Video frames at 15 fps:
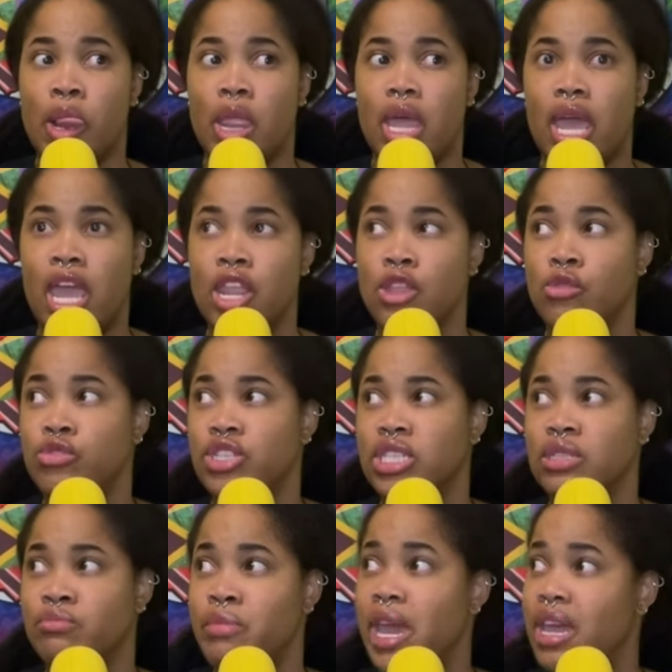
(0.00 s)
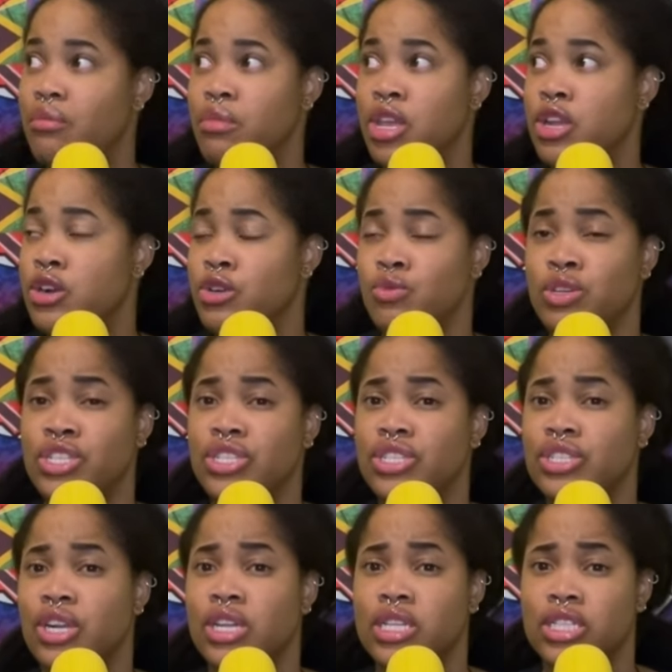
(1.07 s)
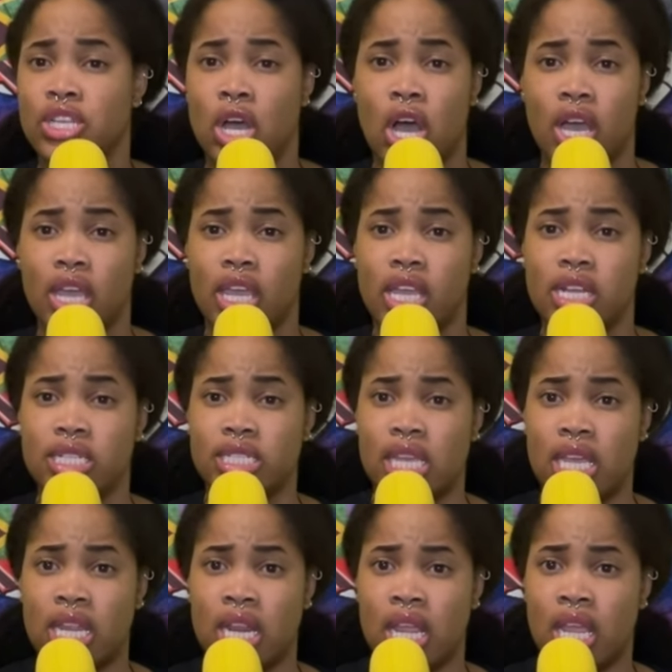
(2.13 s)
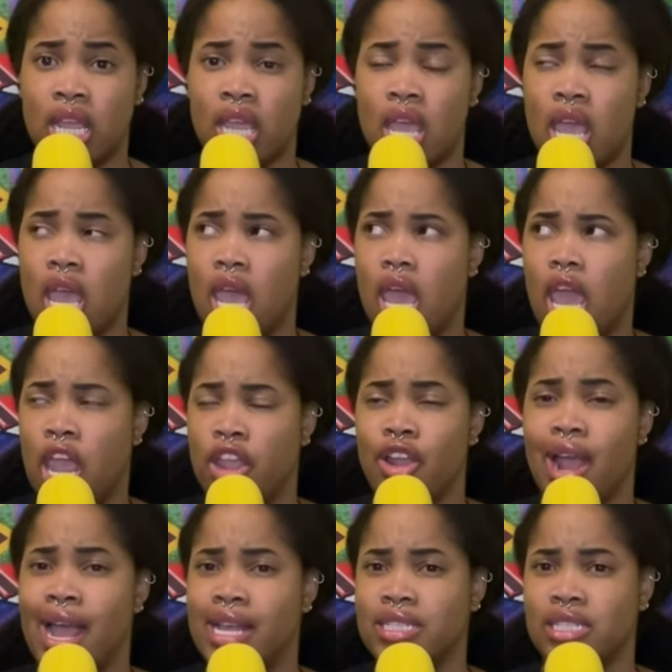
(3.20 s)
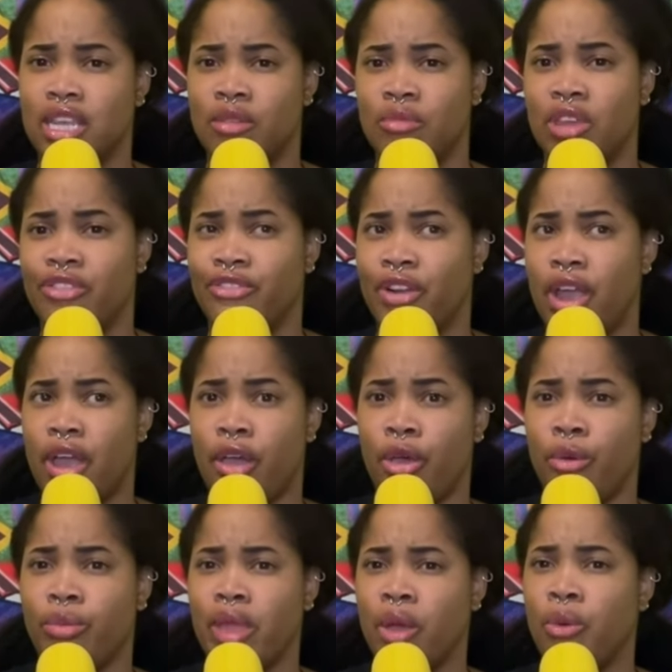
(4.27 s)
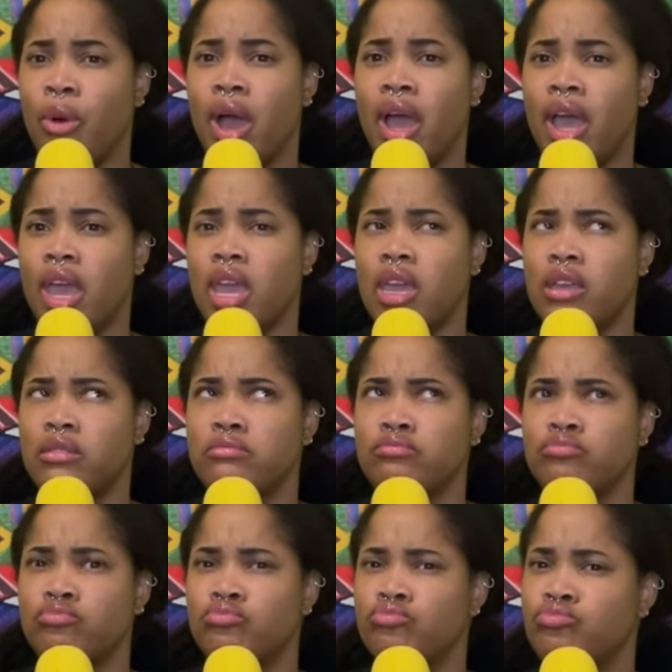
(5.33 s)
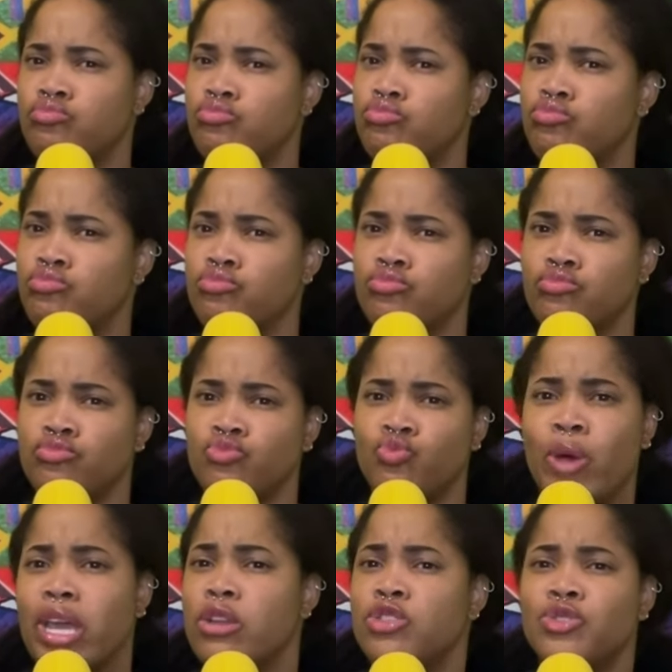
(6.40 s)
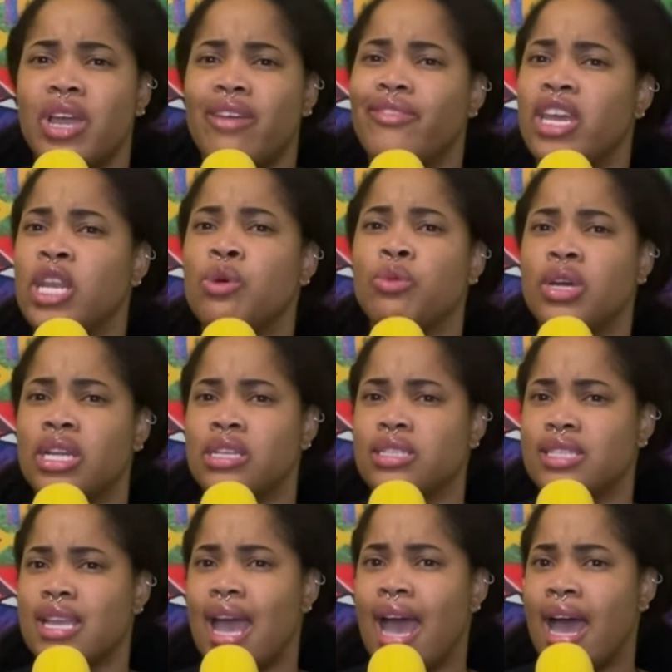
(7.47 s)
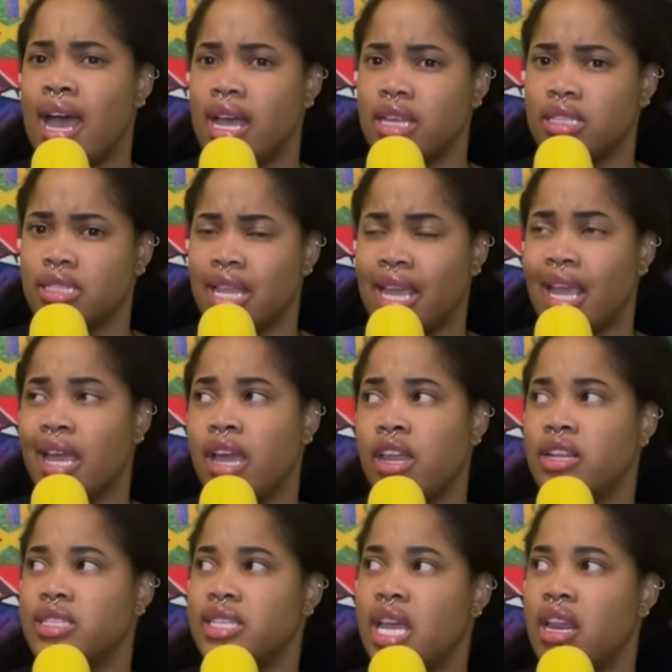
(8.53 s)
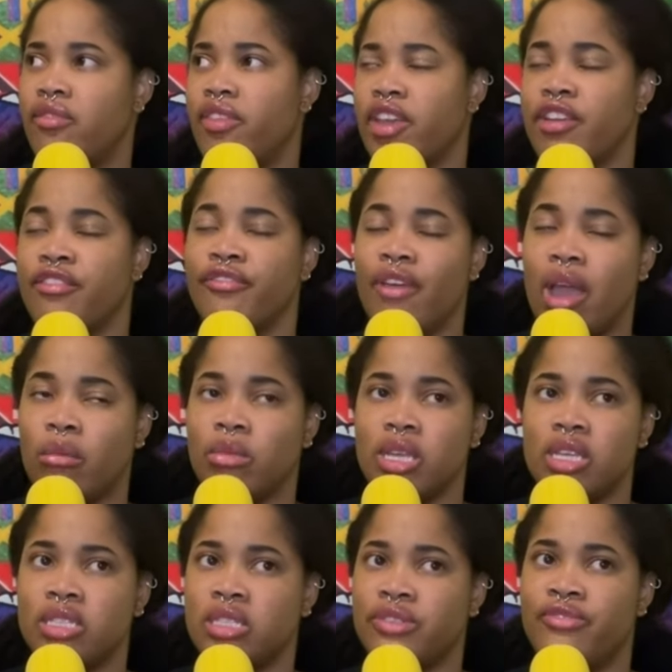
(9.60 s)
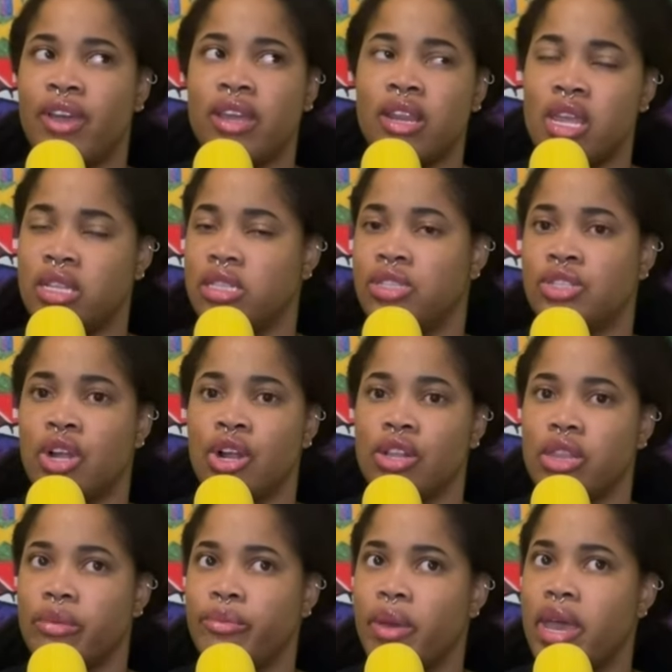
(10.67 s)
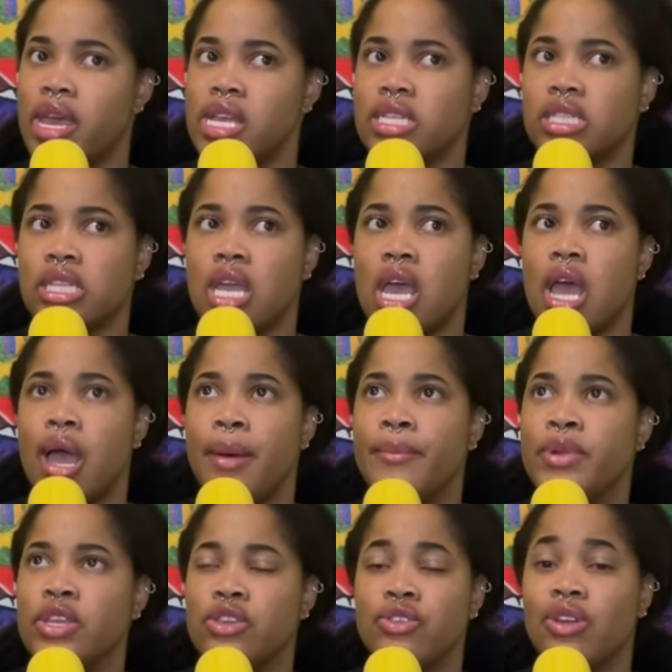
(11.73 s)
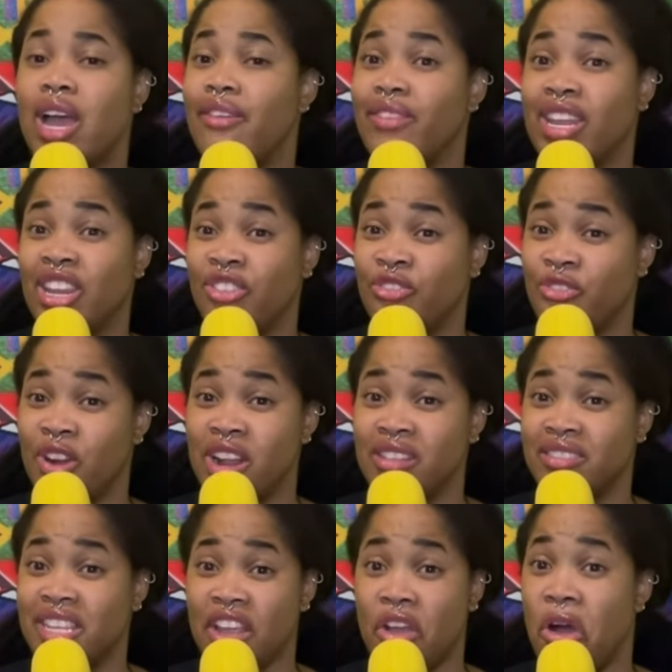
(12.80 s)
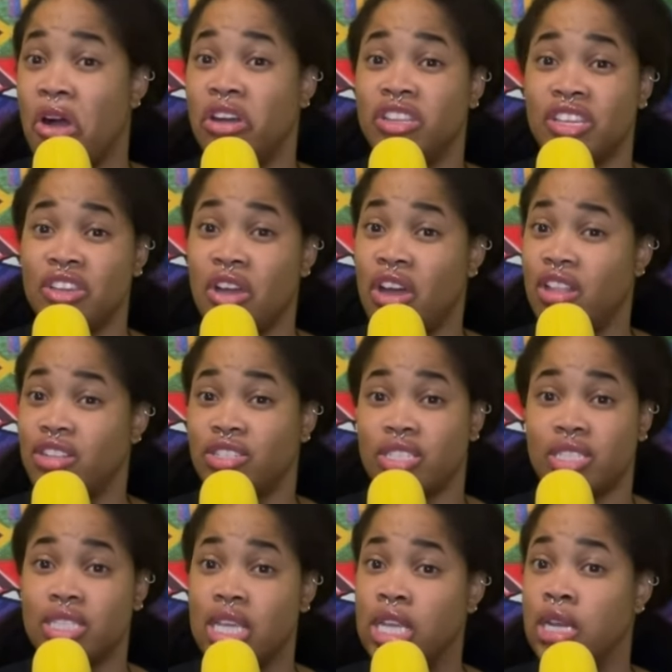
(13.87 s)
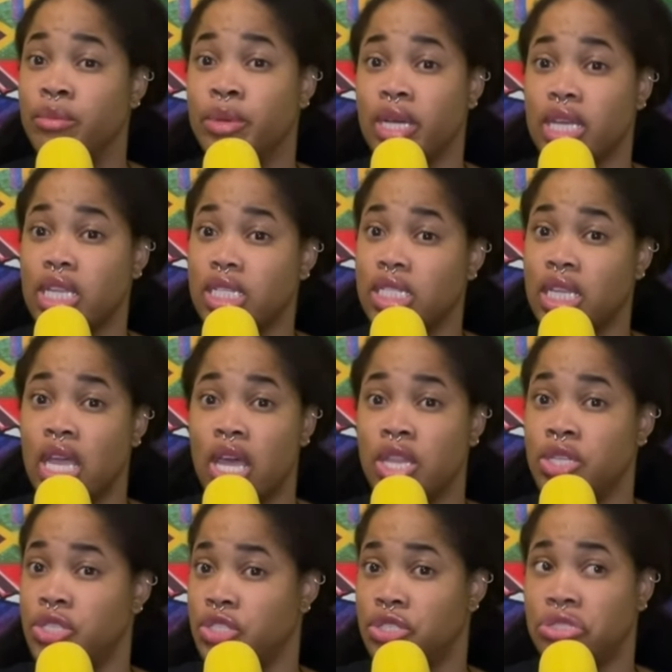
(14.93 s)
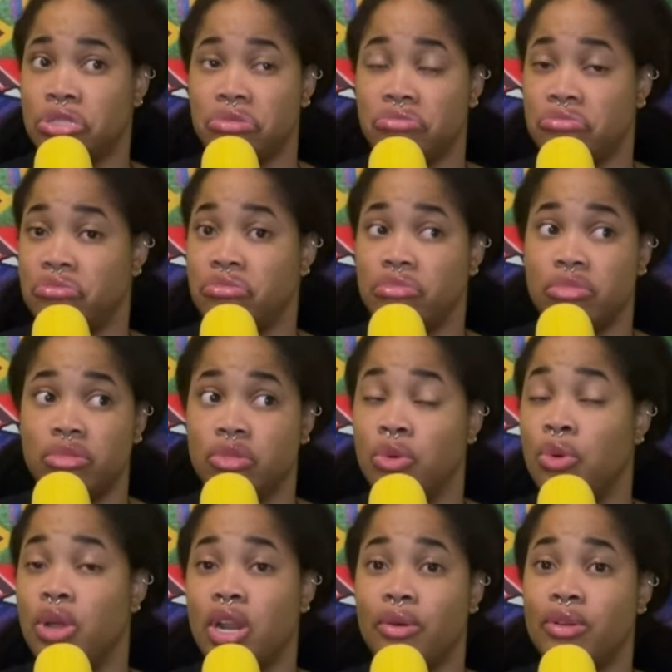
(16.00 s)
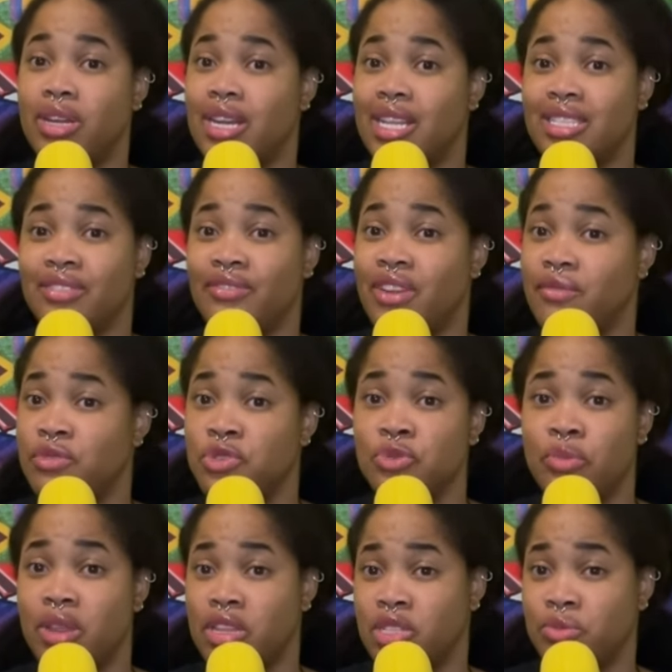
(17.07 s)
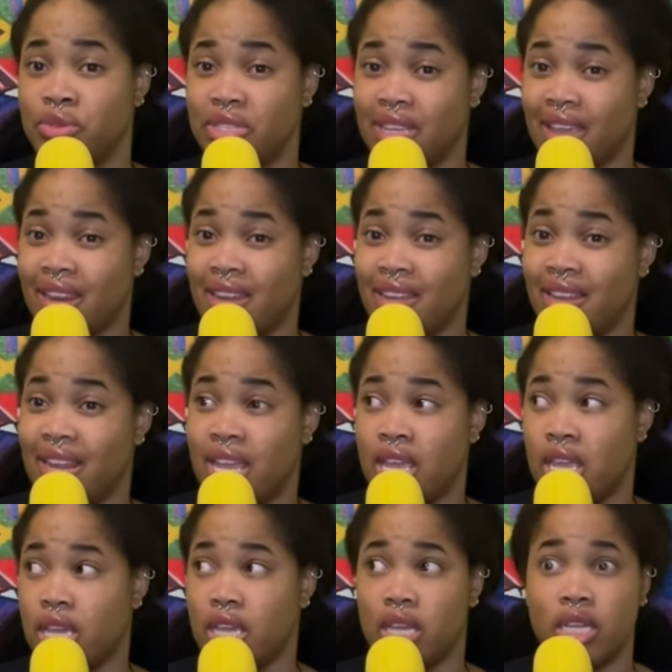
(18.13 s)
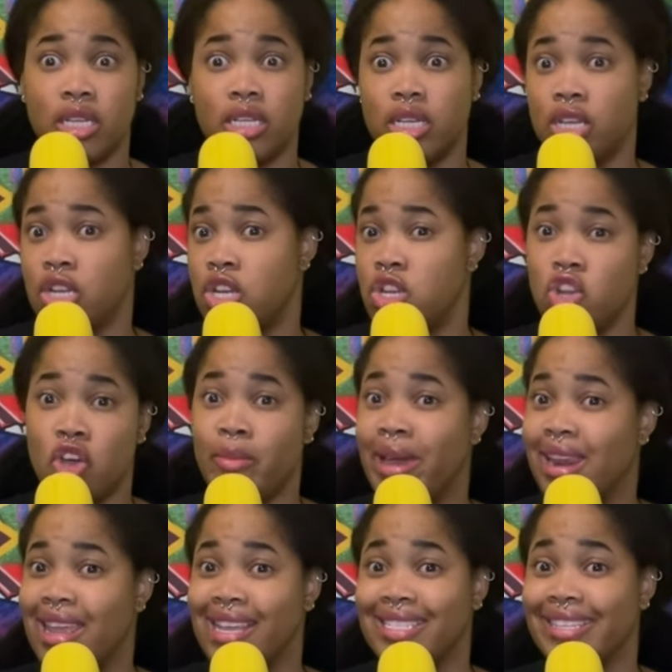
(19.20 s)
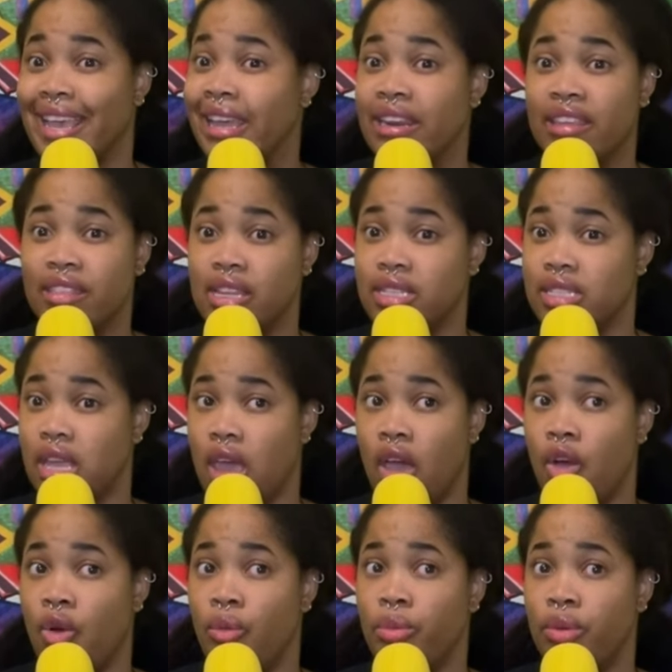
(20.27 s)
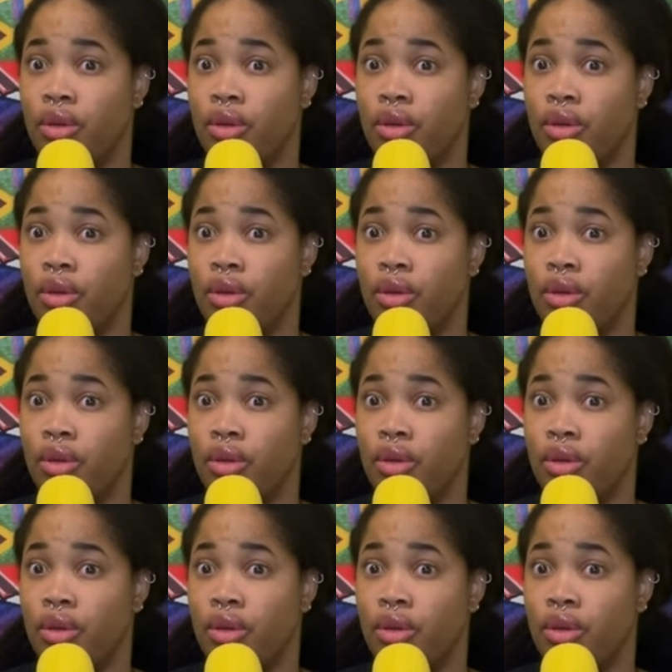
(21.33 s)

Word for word: And you just met me, or we just started talking and dating and you're asking me for help like why why don't you have anyone else to ask like, i can understand if like your family's finances aren't the best but you don't have any friends like all of y'all are just in a bucket together just wallowing and not even have two pennies to put together like nobody has anything to help